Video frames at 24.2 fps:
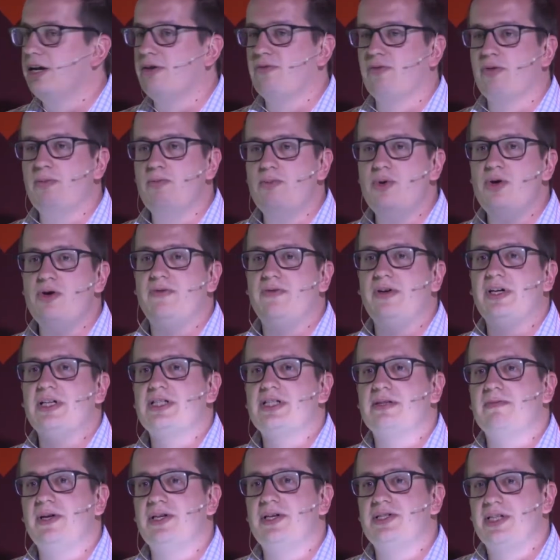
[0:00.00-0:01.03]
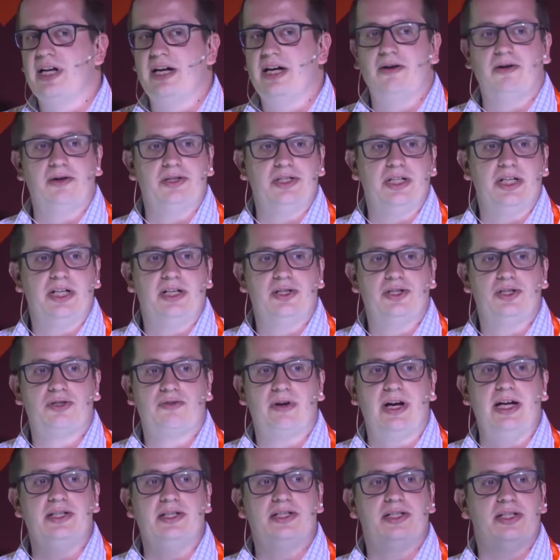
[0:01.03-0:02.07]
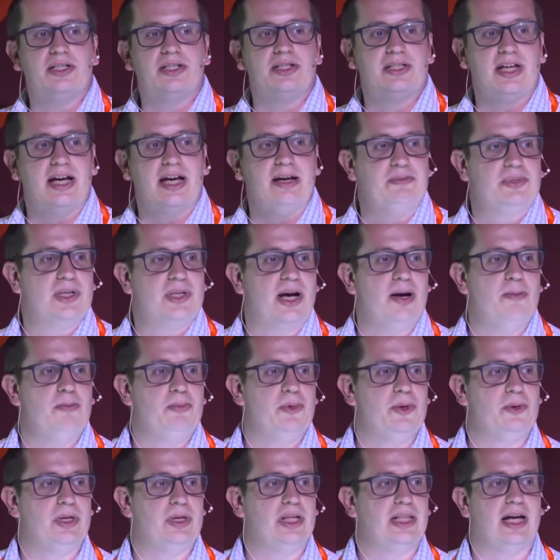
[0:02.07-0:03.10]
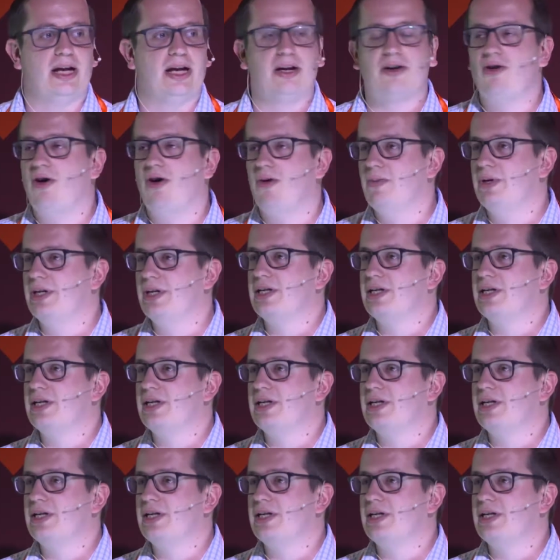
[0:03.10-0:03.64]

of removing some of those technology constraints at the same time building that common,